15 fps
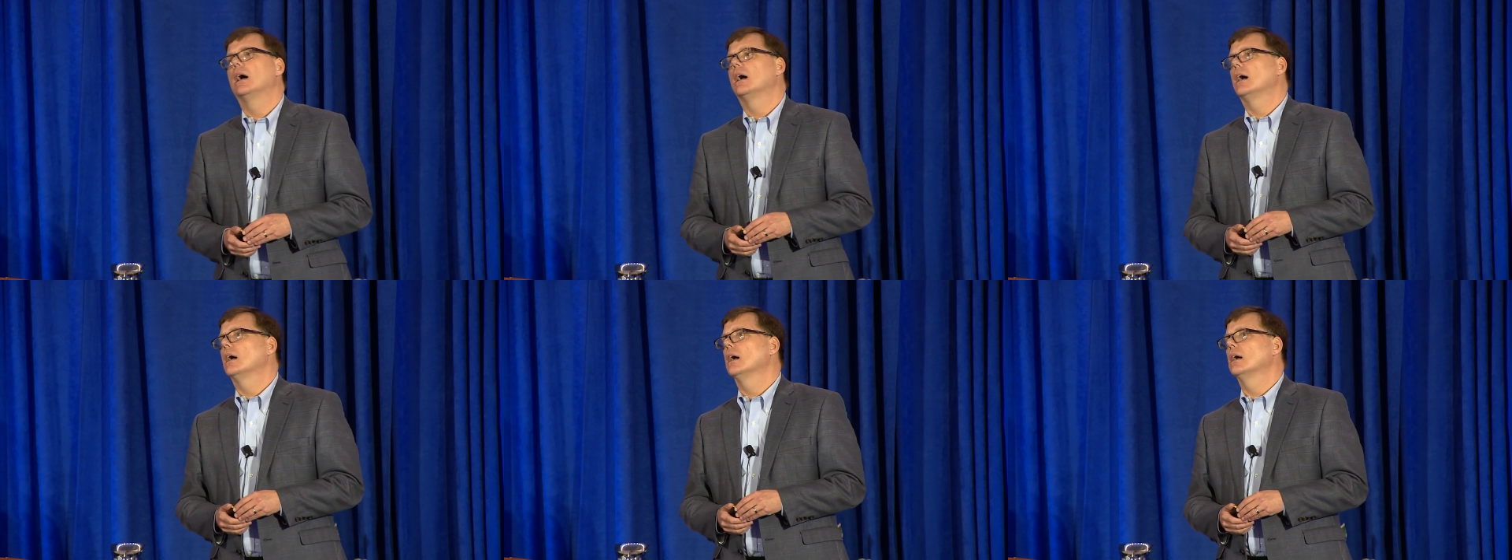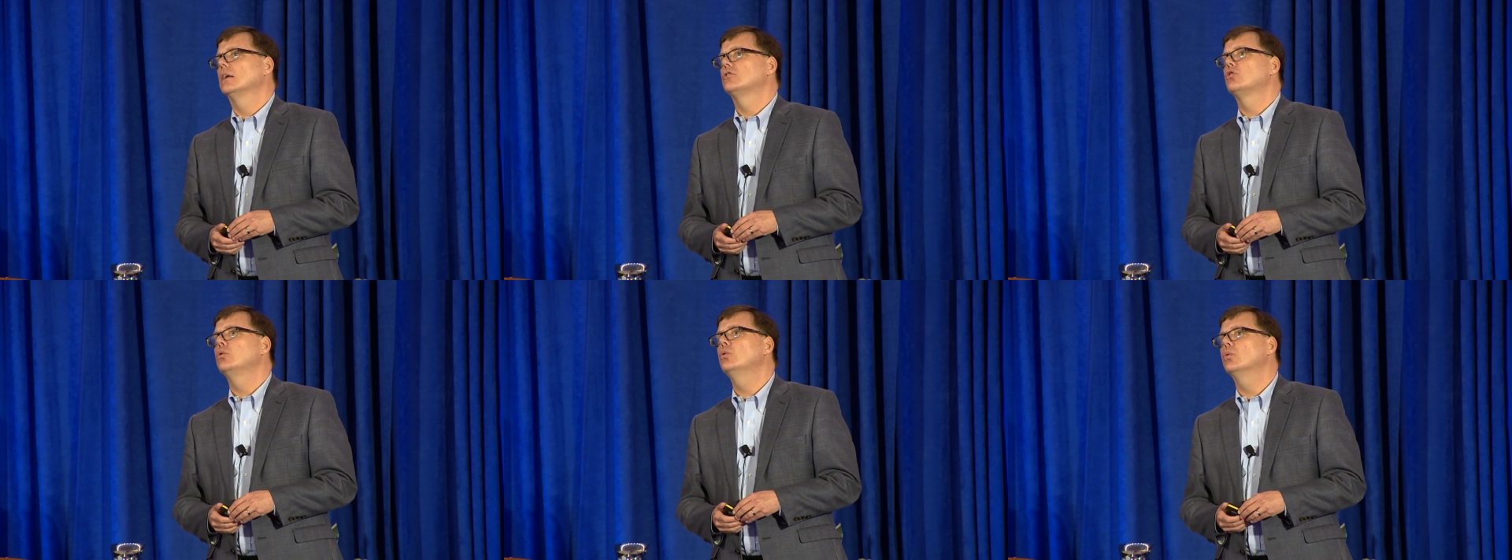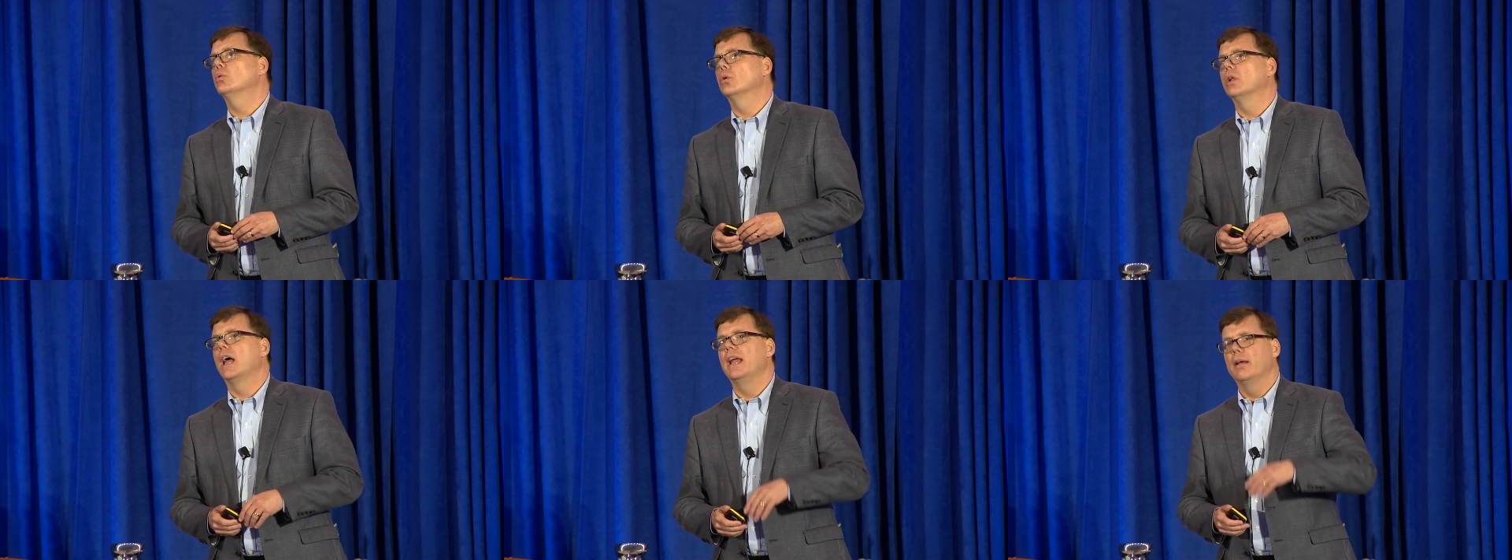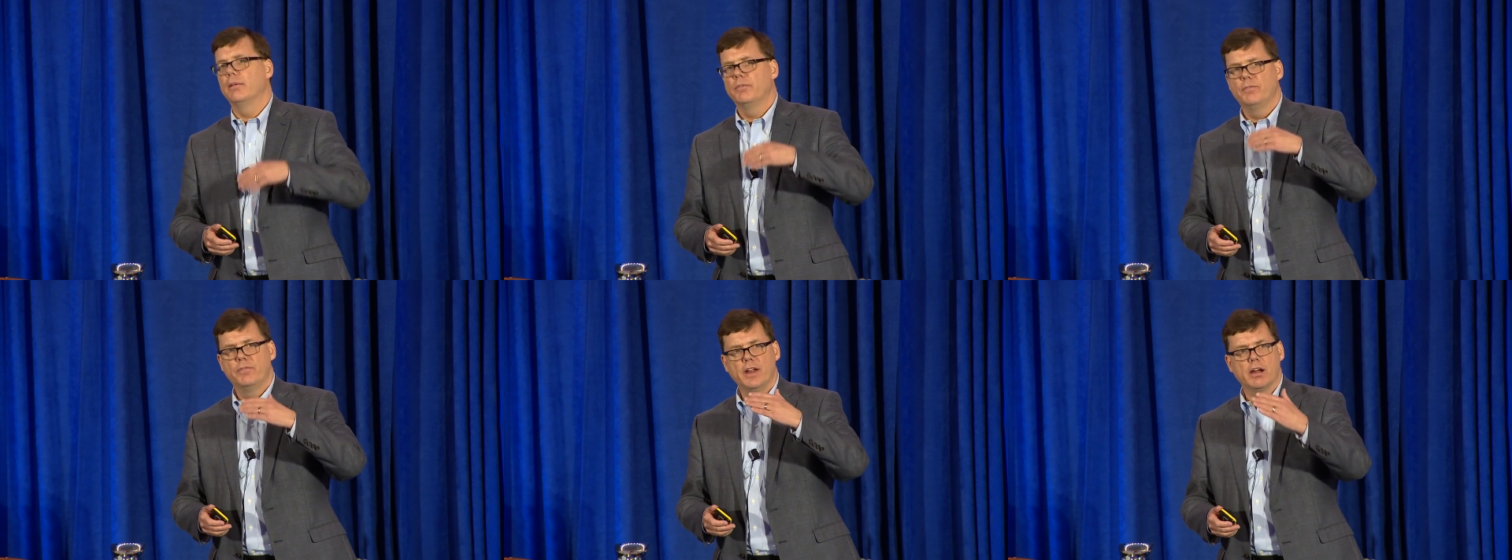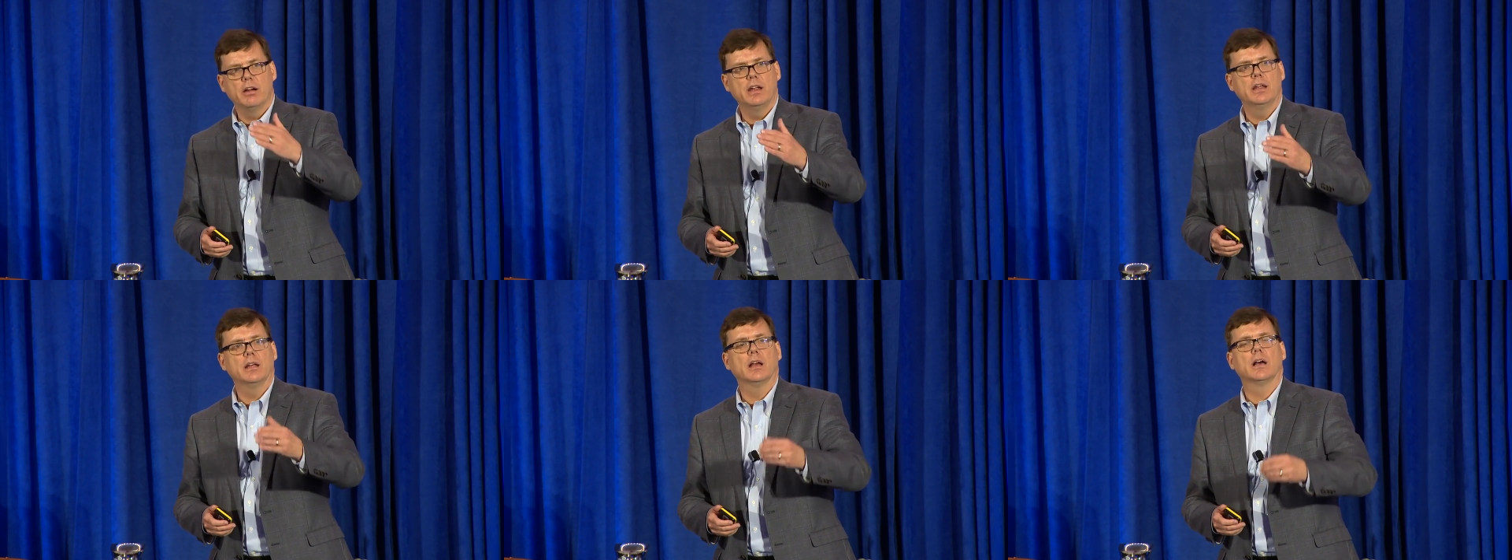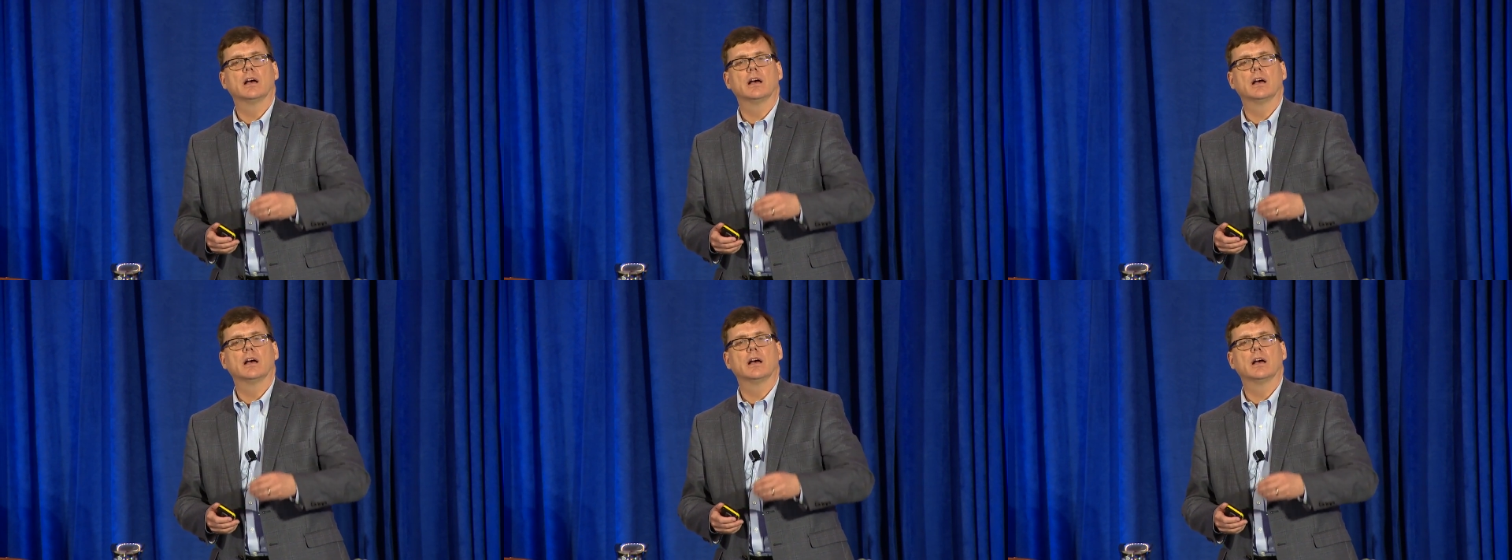a tool, a very